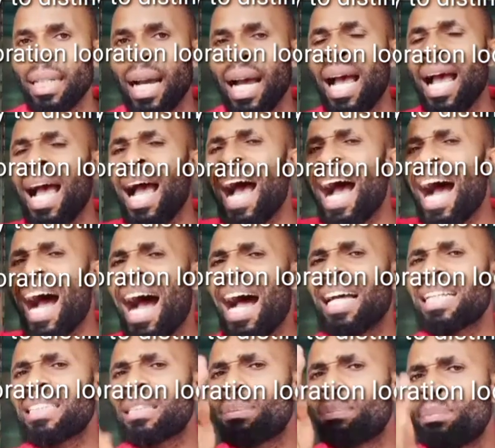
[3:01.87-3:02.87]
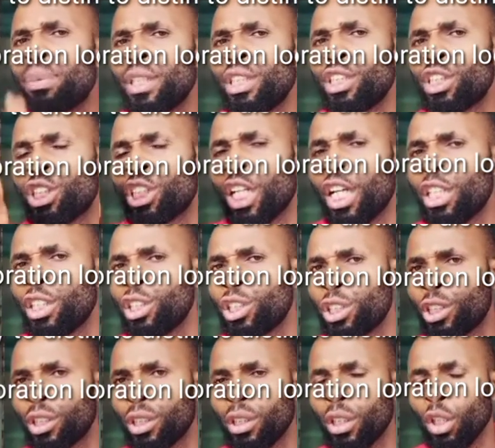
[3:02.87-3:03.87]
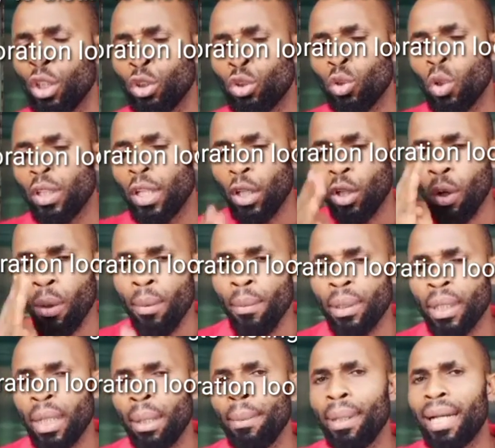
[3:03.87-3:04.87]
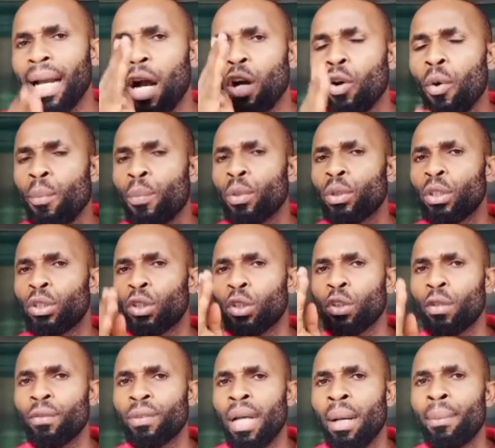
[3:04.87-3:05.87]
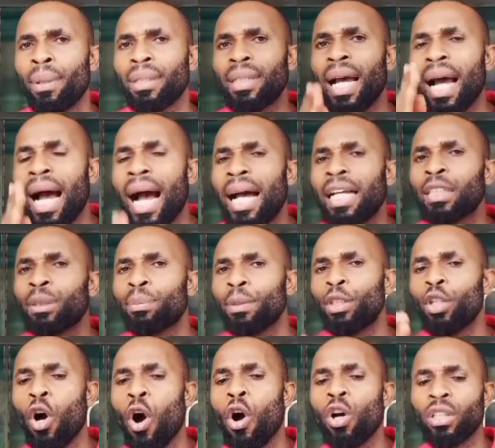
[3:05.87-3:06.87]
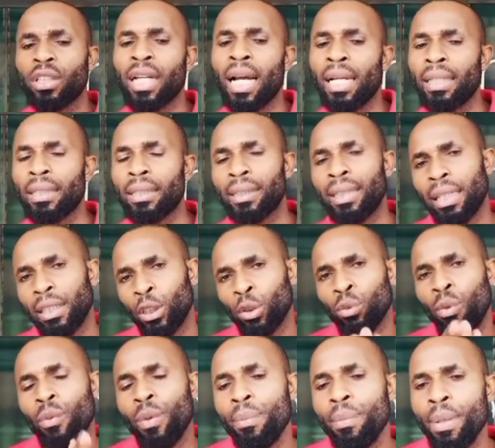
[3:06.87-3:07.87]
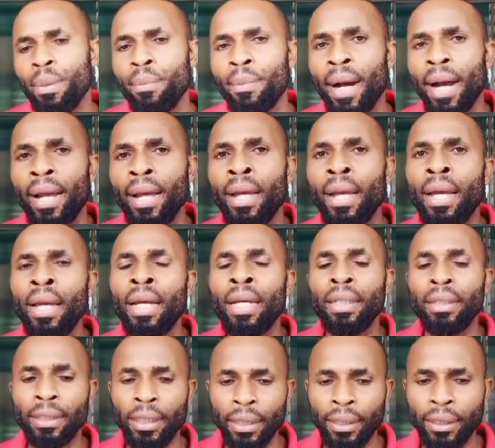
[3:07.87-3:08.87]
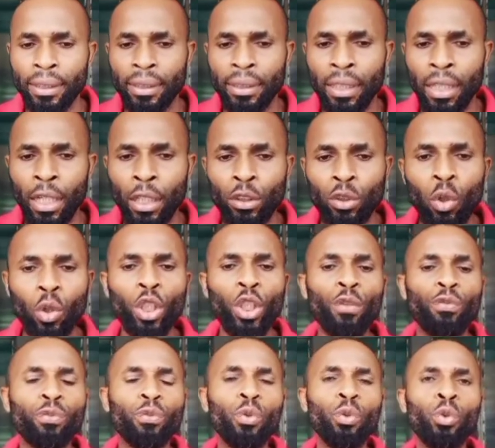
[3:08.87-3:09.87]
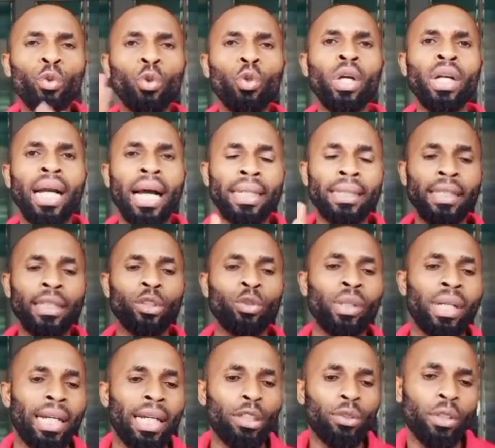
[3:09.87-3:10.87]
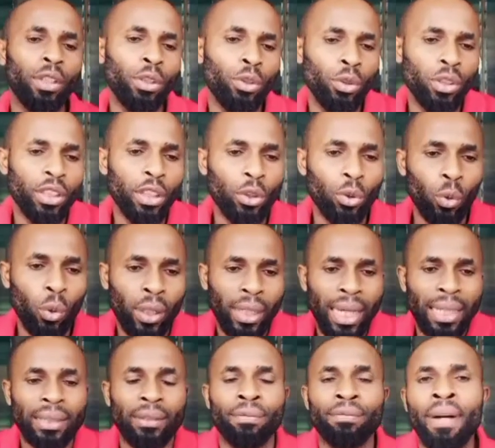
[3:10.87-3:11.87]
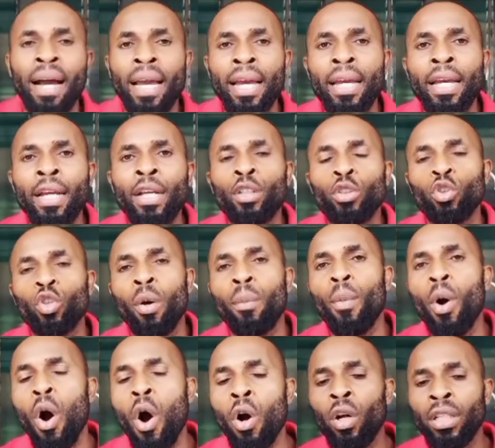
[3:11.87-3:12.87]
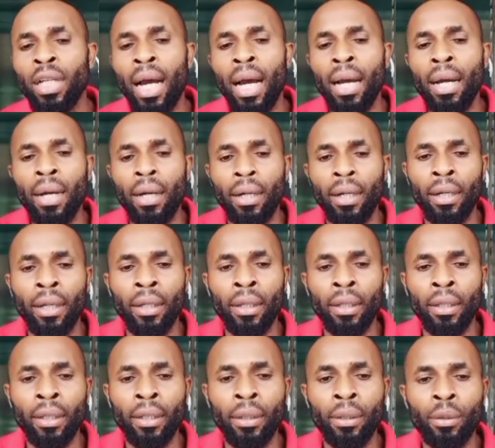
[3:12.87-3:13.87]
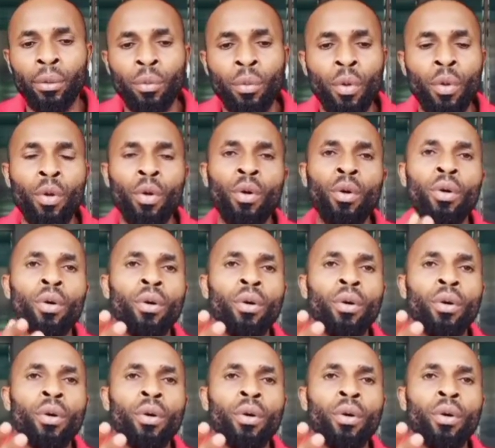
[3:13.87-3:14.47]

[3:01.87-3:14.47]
matter has been changed. So the chemical composition of that matter has been altered. That is what we mean by this. So if you look at this, you can actually use it to classify some other